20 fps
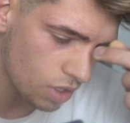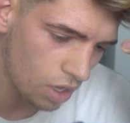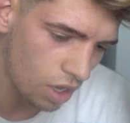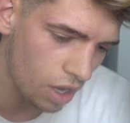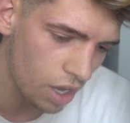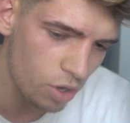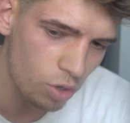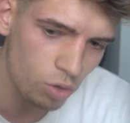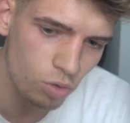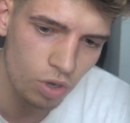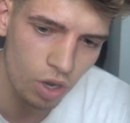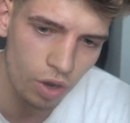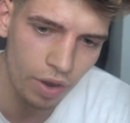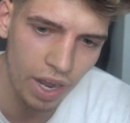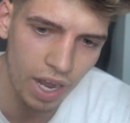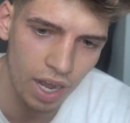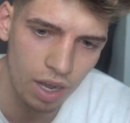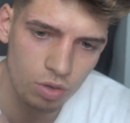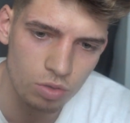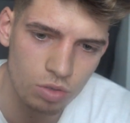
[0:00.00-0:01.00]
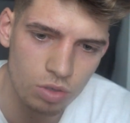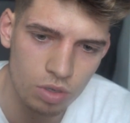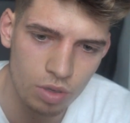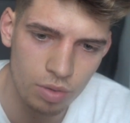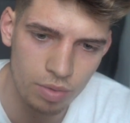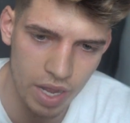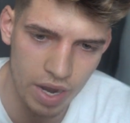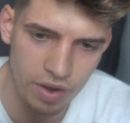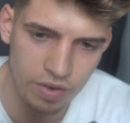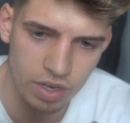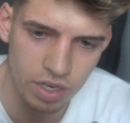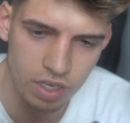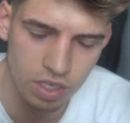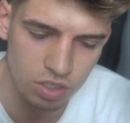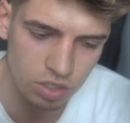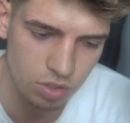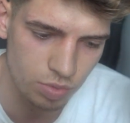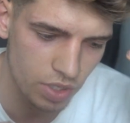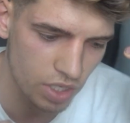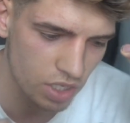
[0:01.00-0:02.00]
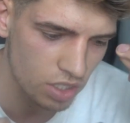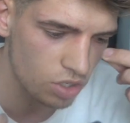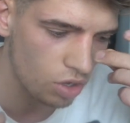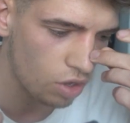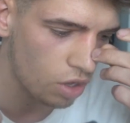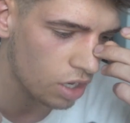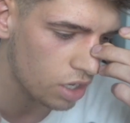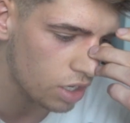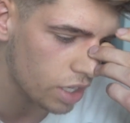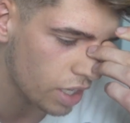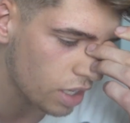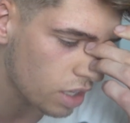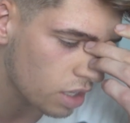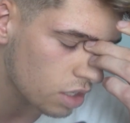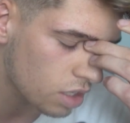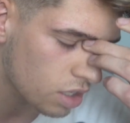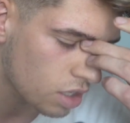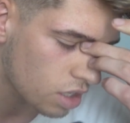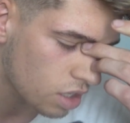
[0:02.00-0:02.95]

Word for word: I don't know how. Apparently I was speaking to Ollie